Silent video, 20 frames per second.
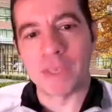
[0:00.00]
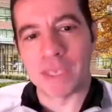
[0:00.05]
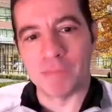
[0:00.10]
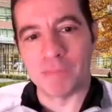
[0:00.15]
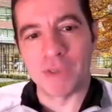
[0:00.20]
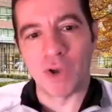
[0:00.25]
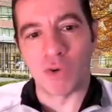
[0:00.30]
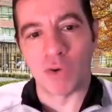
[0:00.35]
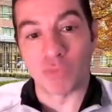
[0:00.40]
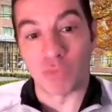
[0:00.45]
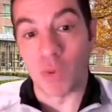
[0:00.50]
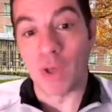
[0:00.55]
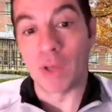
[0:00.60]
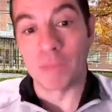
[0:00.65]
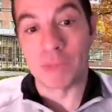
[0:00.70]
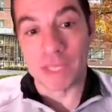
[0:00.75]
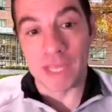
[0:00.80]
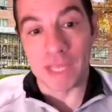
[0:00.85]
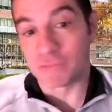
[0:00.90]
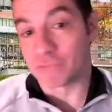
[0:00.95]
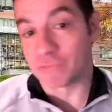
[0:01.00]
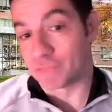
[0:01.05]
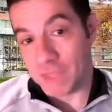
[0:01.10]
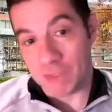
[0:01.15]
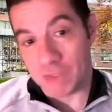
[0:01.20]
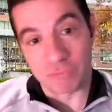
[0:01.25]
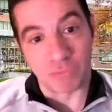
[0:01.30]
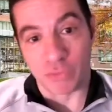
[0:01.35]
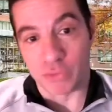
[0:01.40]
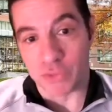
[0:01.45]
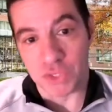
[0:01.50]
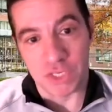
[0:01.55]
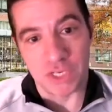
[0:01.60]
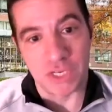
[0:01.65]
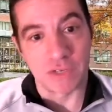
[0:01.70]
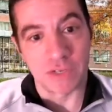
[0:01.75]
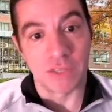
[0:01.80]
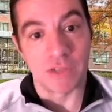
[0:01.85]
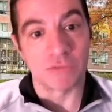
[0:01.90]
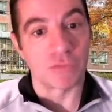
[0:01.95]
can be overwhelming that first
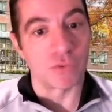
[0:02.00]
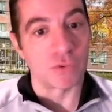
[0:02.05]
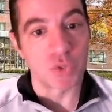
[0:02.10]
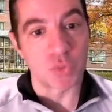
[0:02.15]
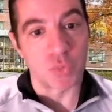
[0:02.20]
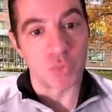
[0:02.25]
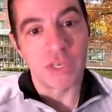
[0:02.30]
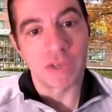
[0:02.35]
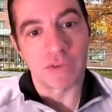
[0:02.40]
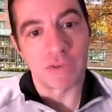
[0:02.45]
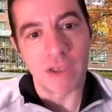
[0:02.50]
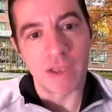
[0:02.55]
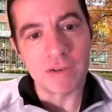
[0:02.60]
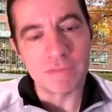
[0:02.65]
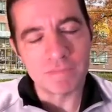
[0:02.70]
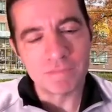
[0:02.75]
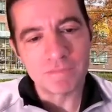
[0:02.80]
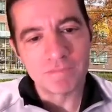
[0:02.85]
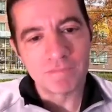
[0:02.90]
year, that first week, right?